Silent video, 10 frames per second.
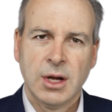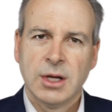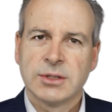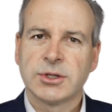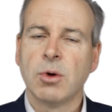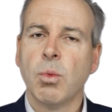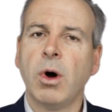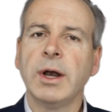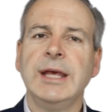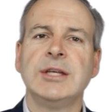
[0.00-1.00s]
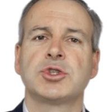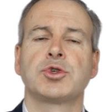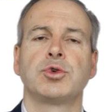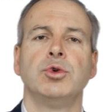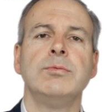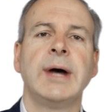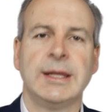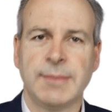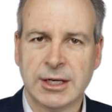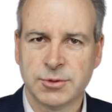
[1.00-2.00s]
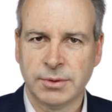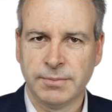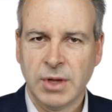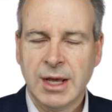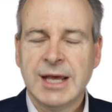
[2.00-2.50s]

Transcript: So what is true money management